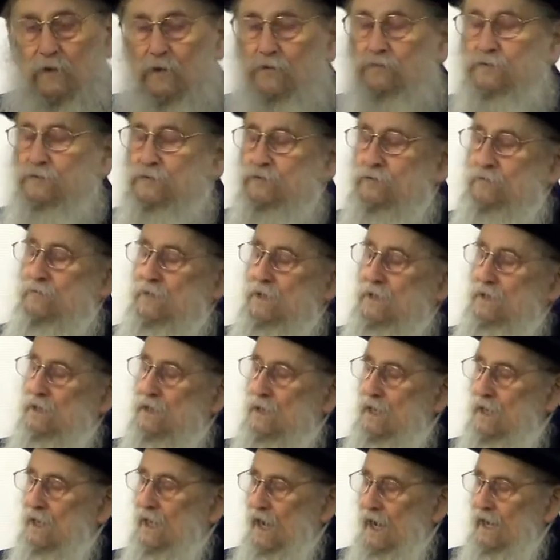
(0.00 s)
Woe to
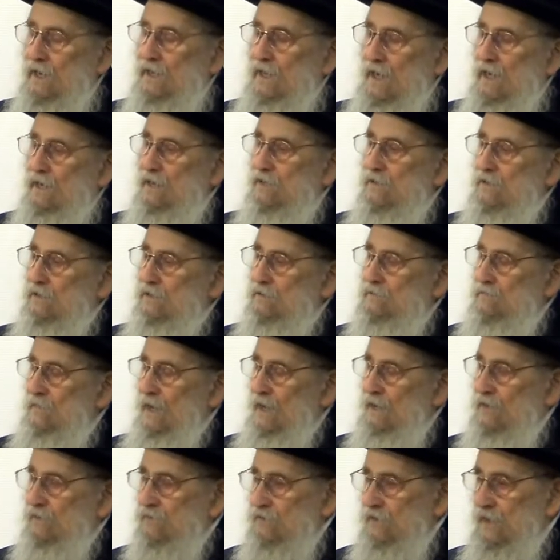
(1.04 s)
me, I angered
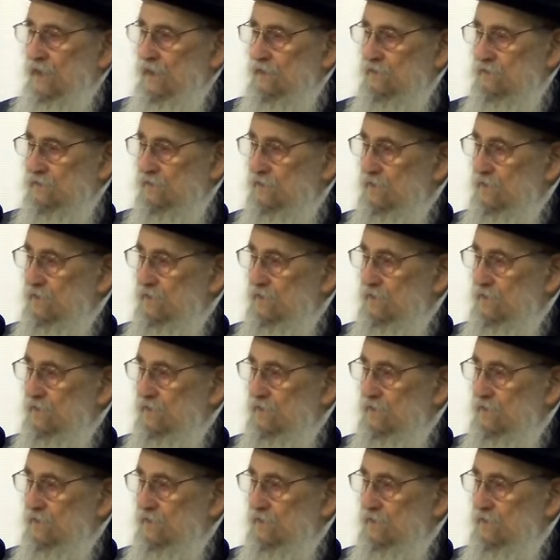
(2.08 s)
my Creator.